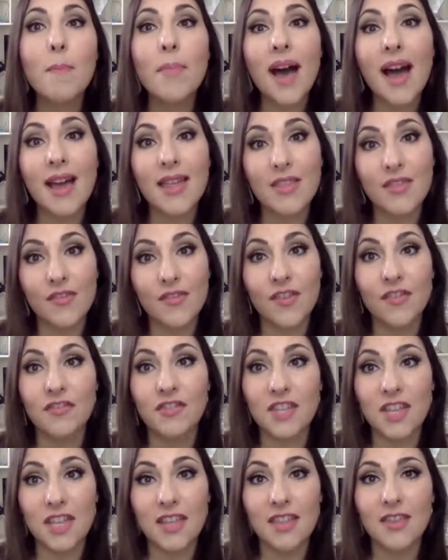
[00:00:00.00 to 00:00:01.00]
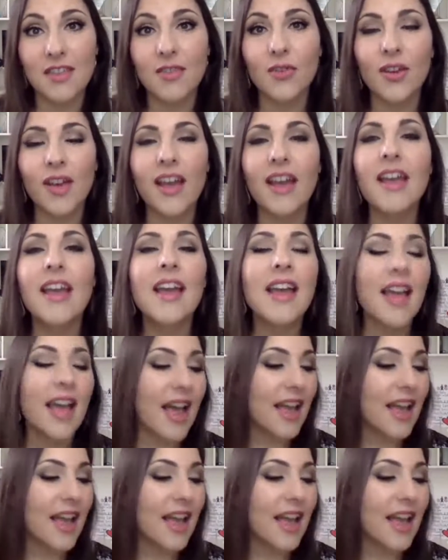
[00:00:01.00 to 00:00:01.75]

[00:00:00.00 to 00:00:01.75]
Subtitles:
by the 15th, okay?